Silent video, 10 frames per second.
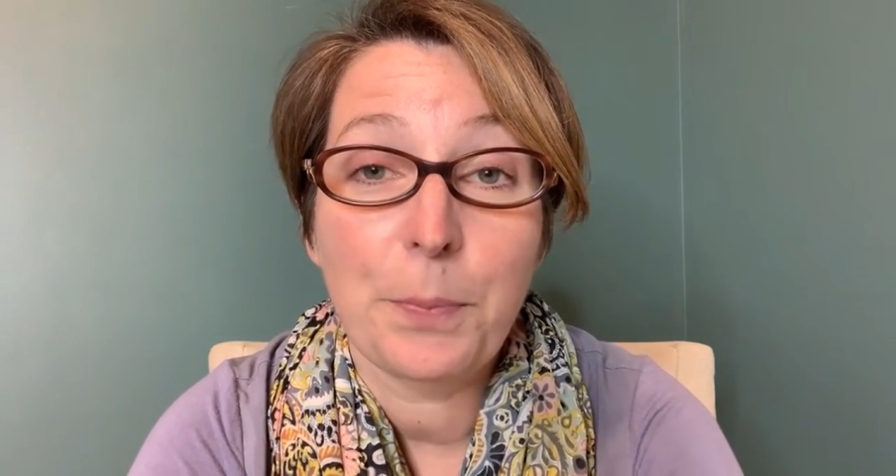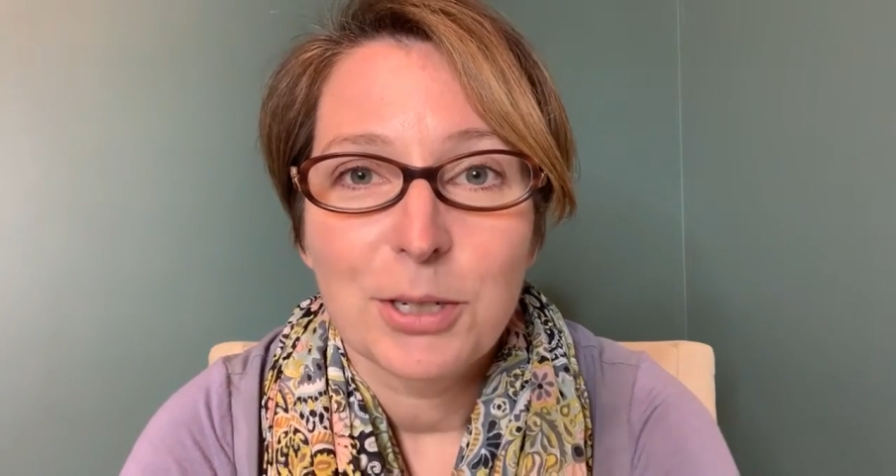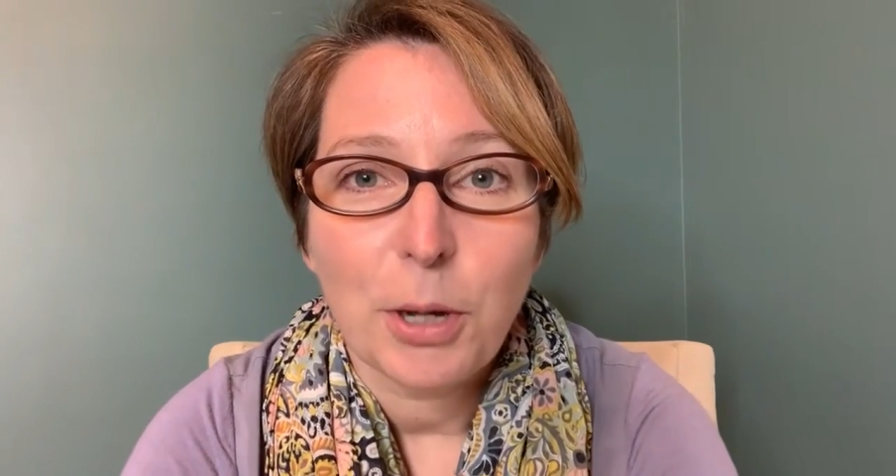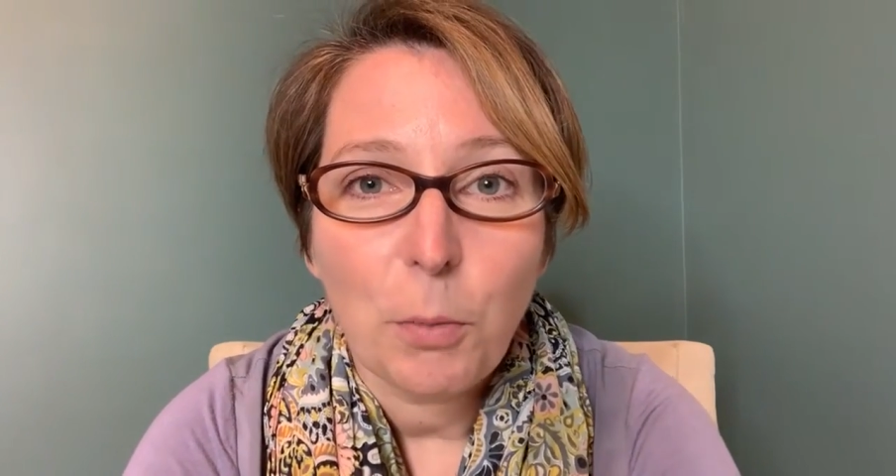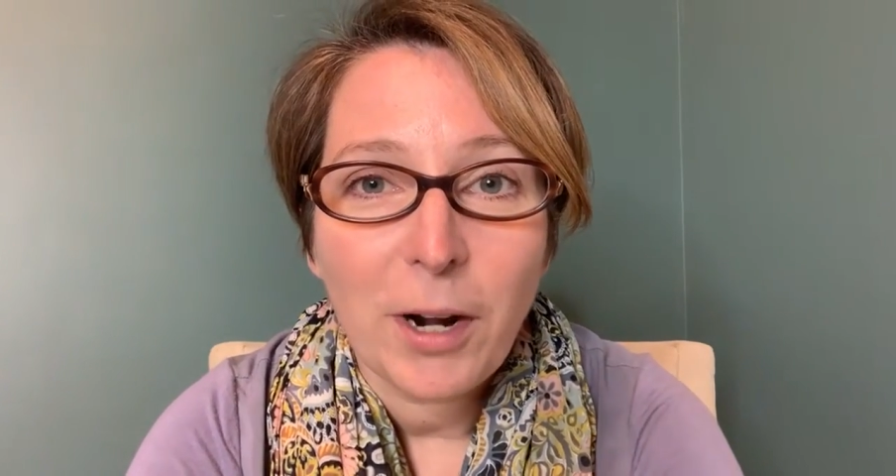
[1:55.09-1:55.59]

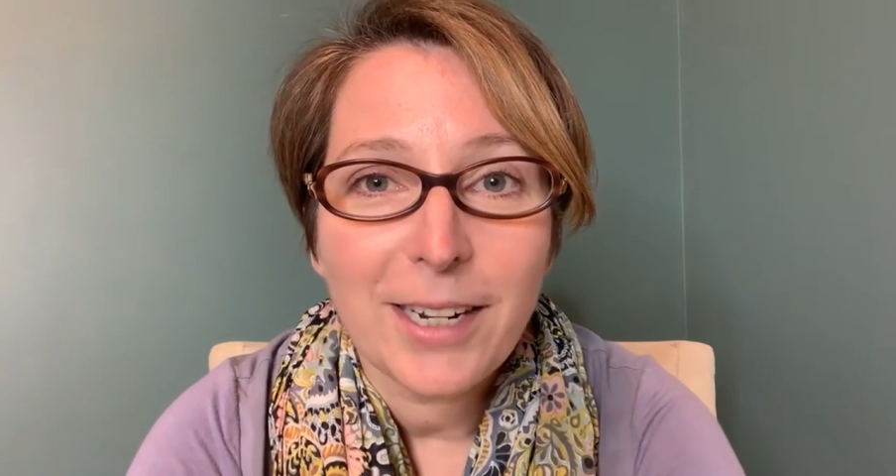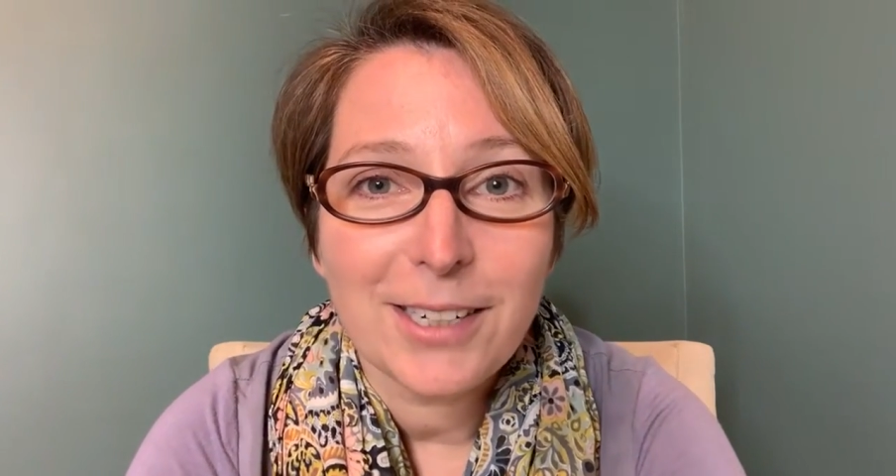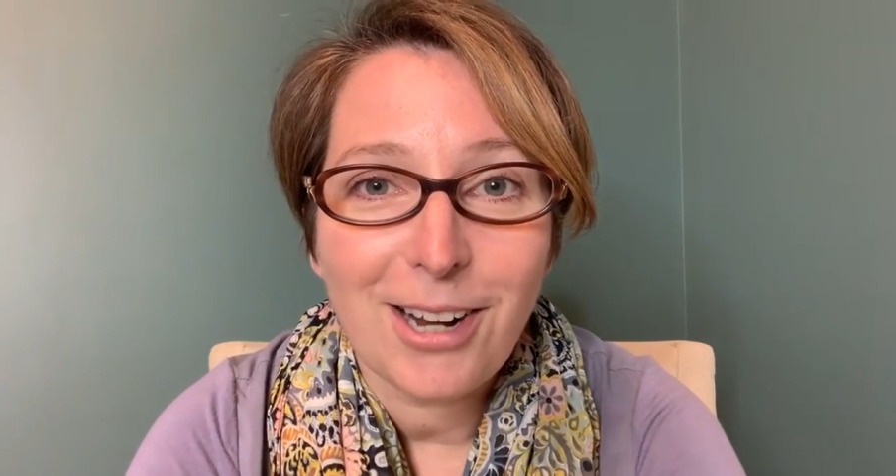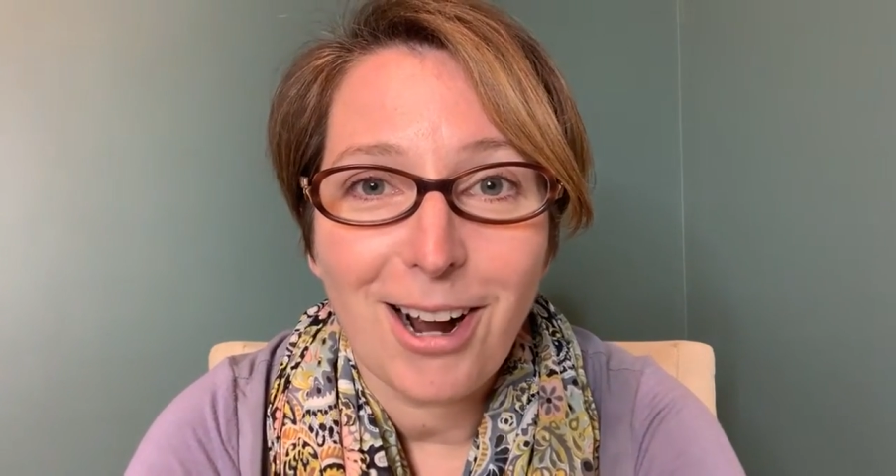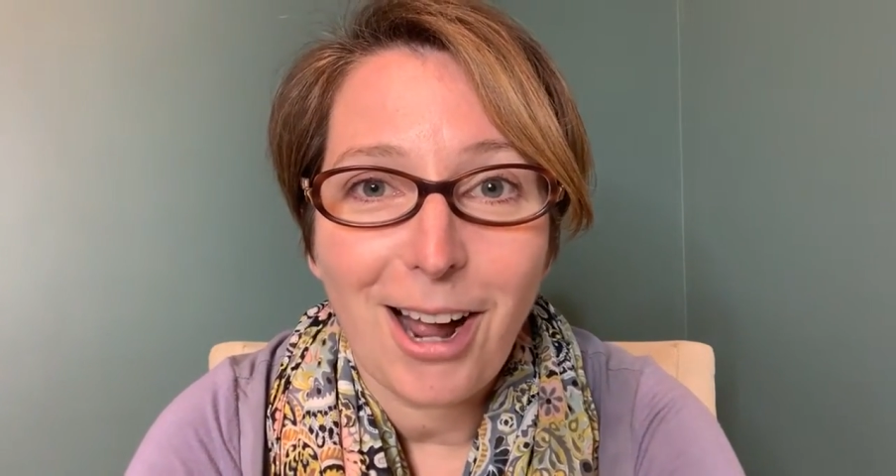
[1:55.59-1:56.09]
So I wanted
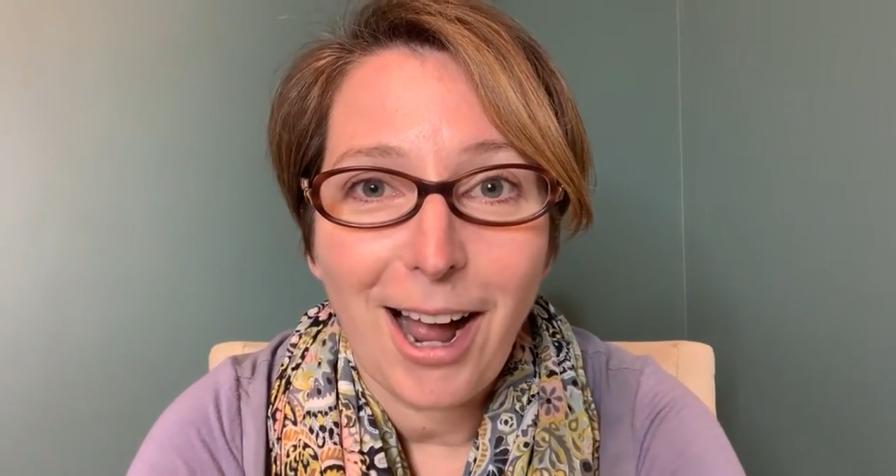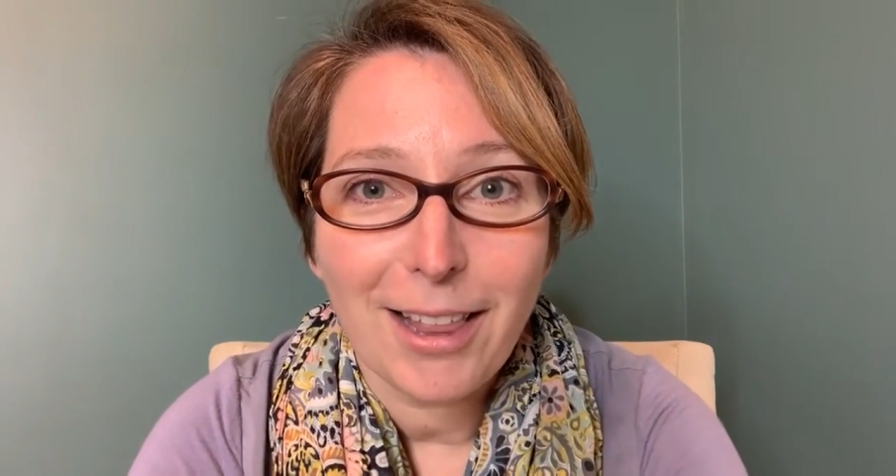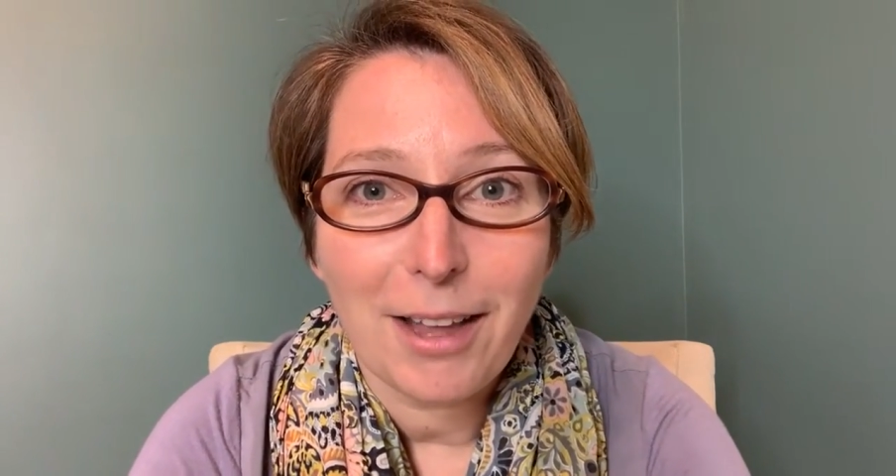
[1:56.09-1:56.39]
to talk high